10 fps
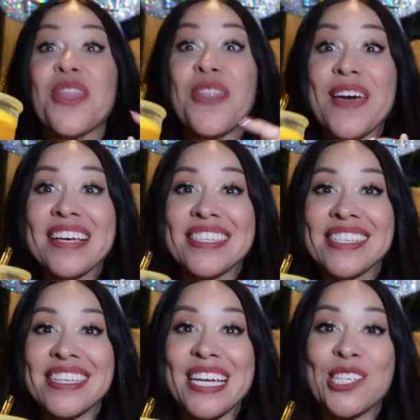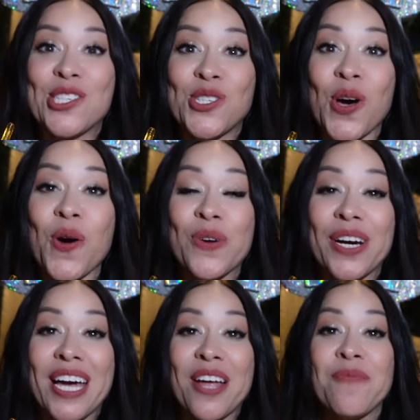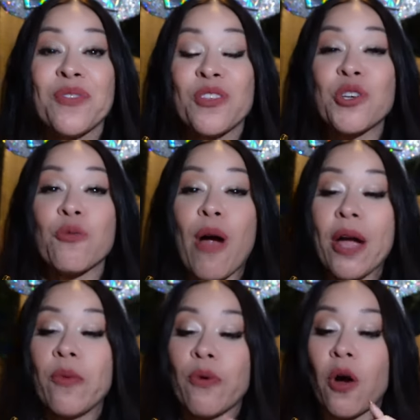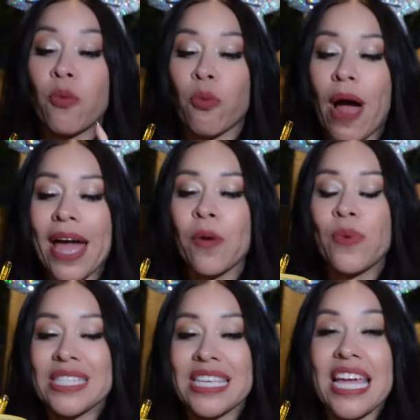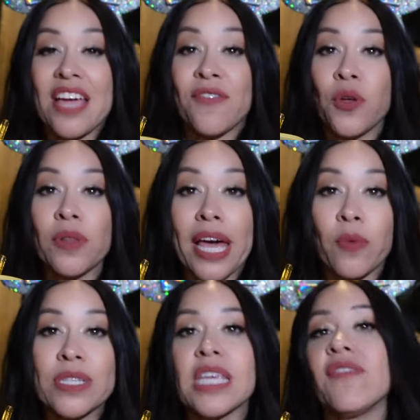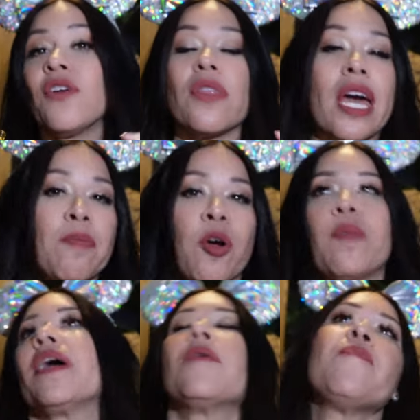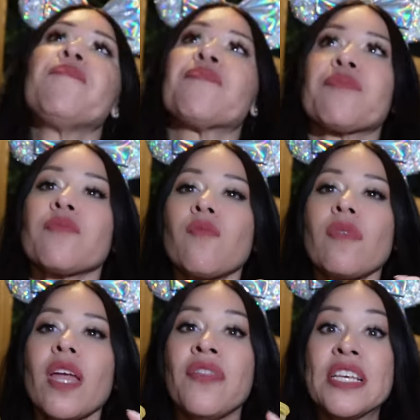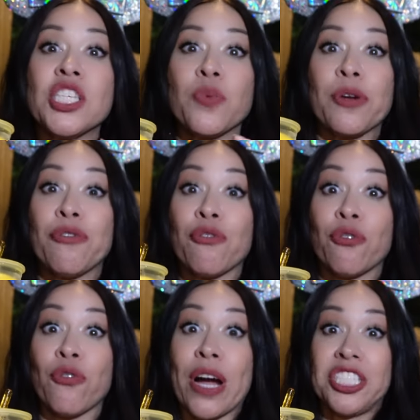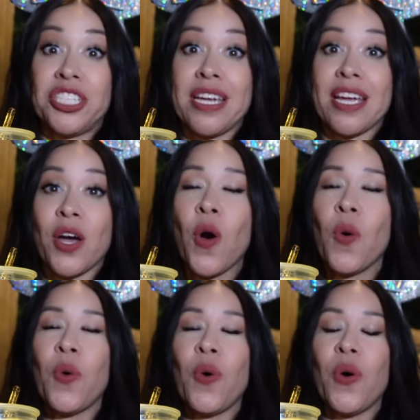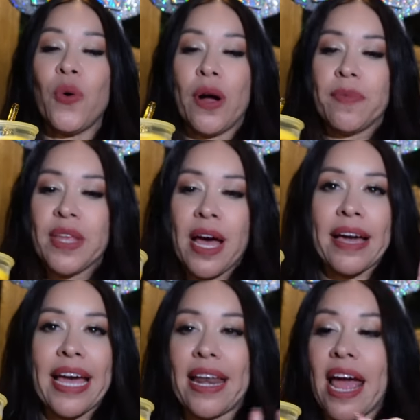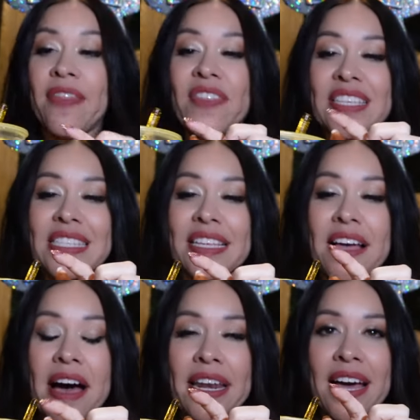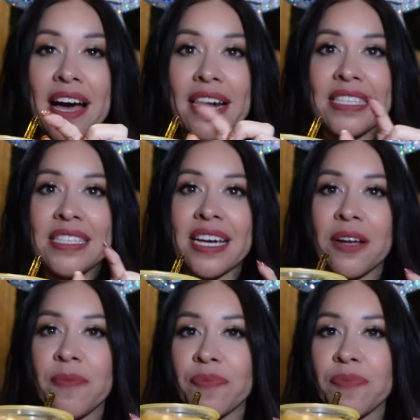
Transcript: This is so good. There's a rye whiskey. If you like whiskey, if you like bourbon, this is refreshing. Woo! Again, and then this is like a honey stick.